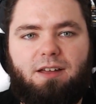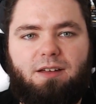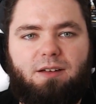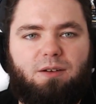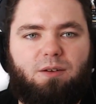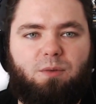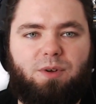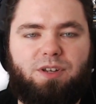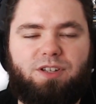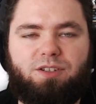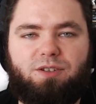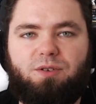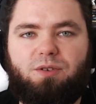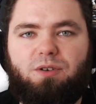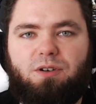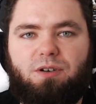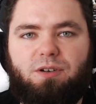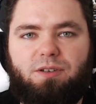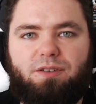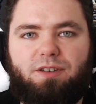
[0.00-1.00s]
we
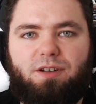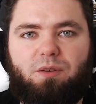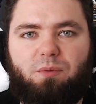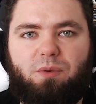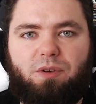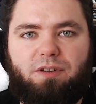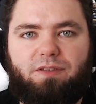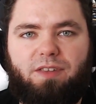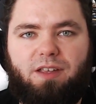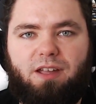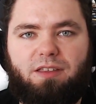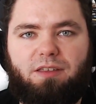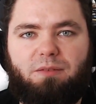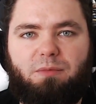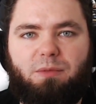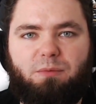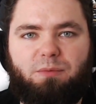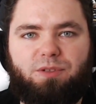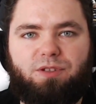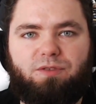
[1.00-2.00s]
saw that one of the other
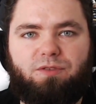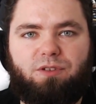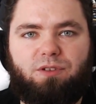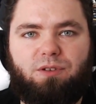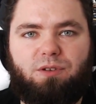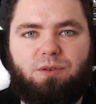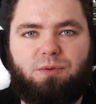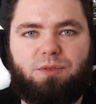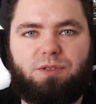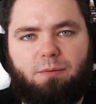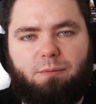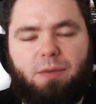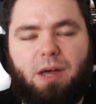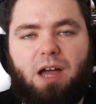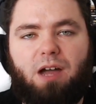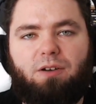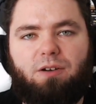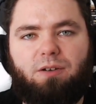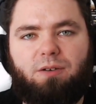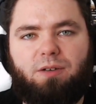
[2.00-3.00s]
members of Claw was a
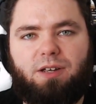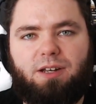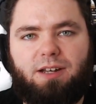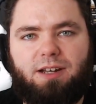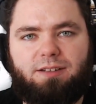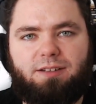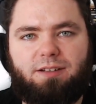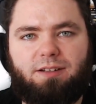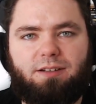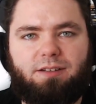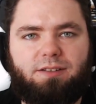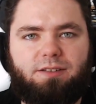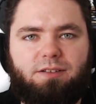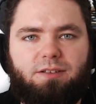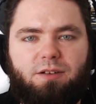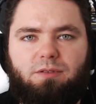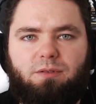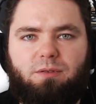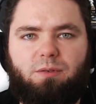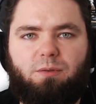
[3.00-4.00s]
pyrokinetics,
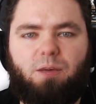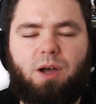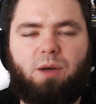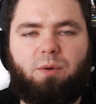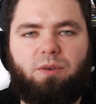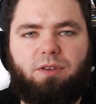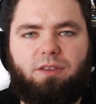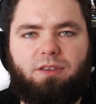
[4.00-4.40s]
so why wouldn't